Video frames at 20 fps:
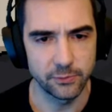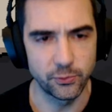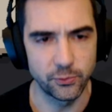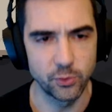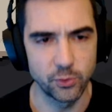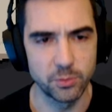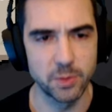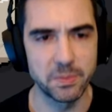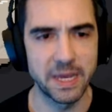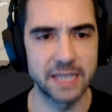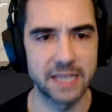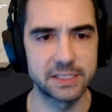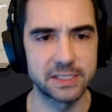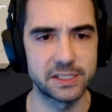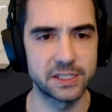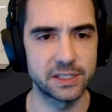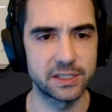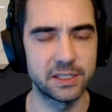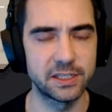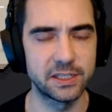
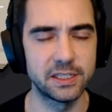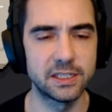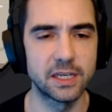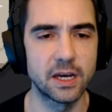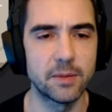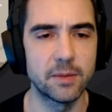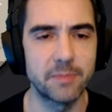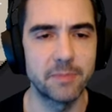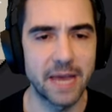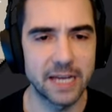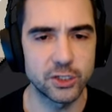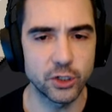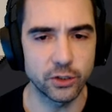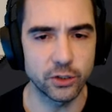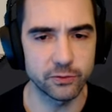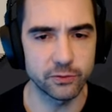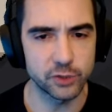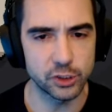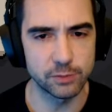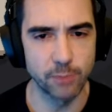Fumamancy, the uh, magic
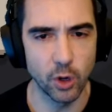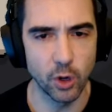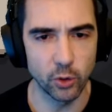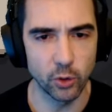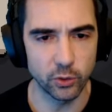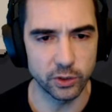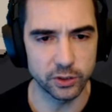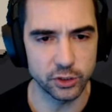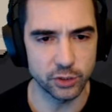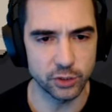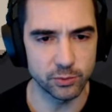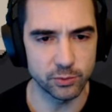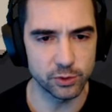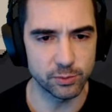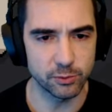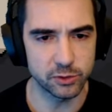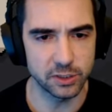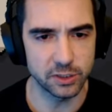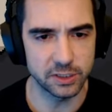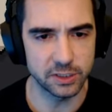of smoke she was
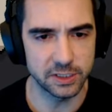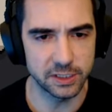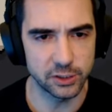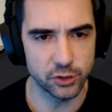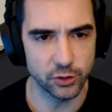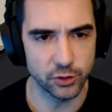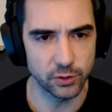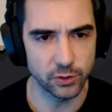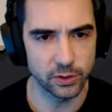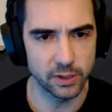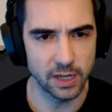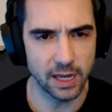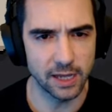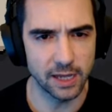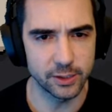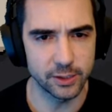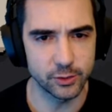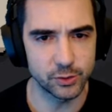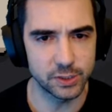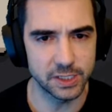supposed to teach her. Ah,
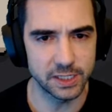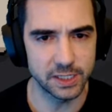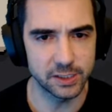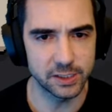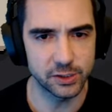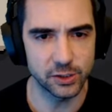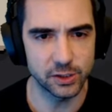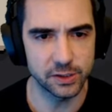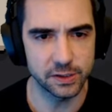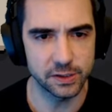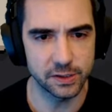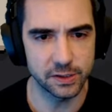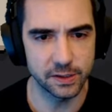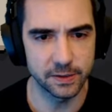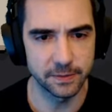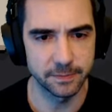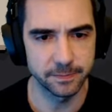you see, it's just.